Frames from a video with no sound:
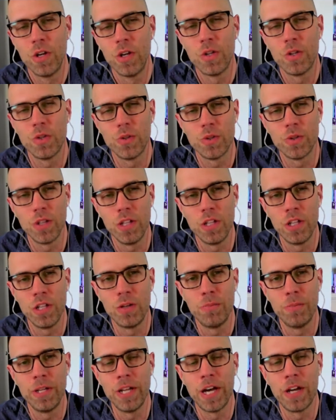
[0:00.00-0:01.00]
So it's a little
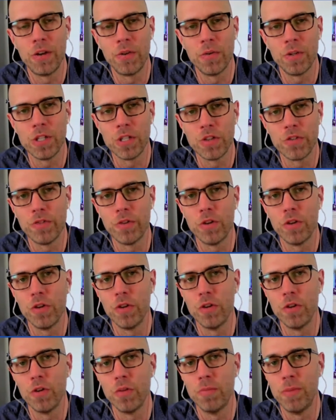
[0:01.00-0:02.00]
bit out of reach
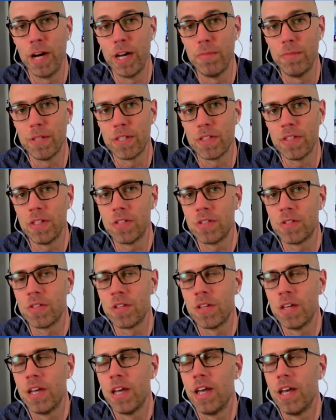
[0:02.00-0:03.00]
for my business.
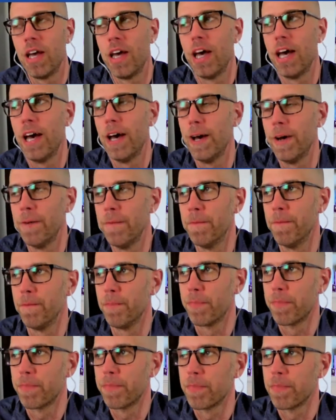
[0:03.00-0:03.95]
But